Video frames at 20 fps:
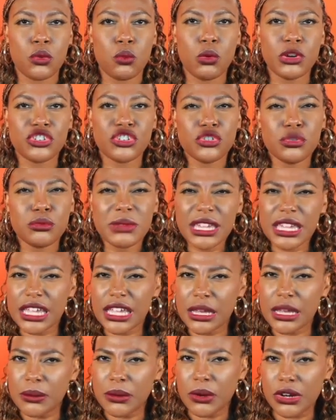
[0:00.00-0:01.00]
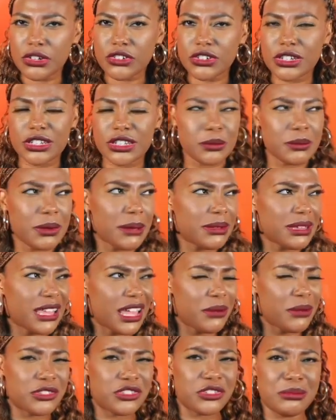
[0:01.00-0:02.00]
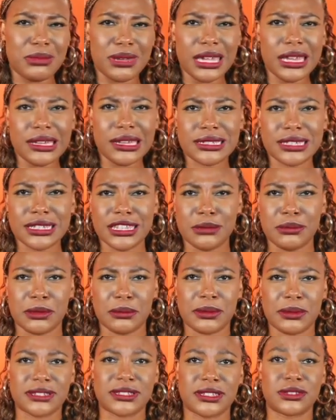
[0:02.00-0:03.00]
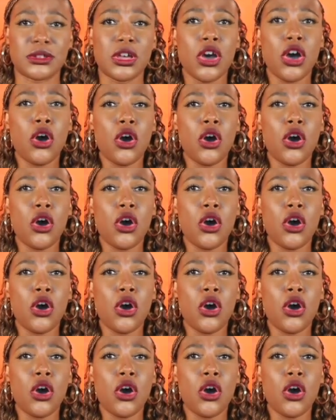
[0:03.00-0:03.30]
What you mean, Porsche? You probably like, what you mean it's Olympic business?